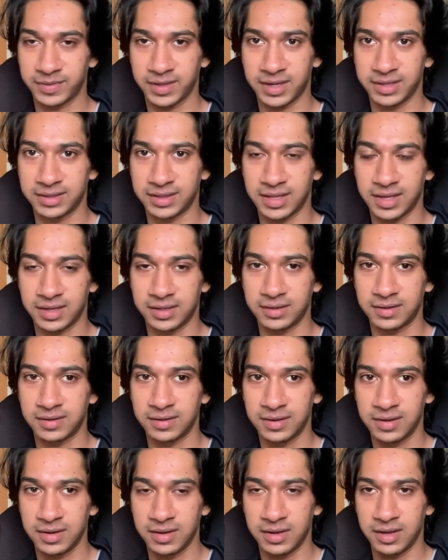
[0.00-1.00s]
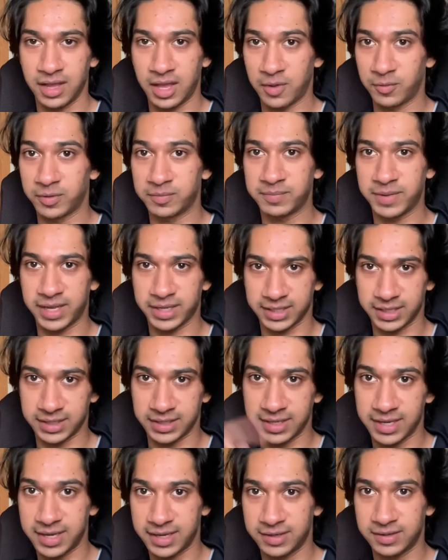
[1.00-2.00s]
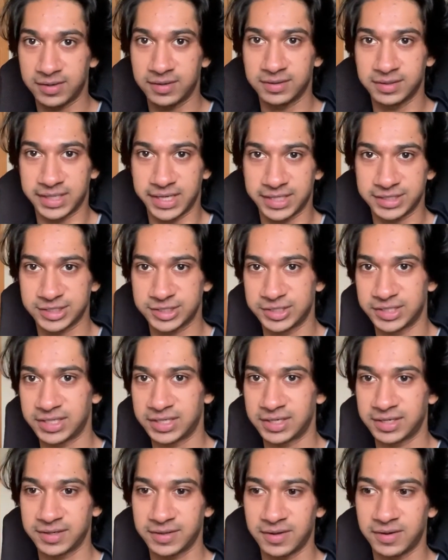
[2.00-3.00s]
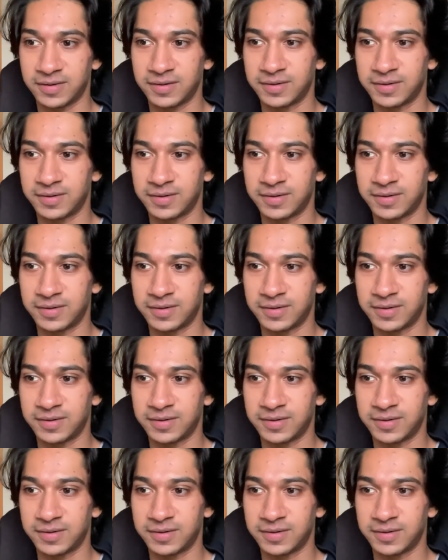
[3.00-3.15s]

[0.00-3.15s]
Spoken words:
And then I went back again last year.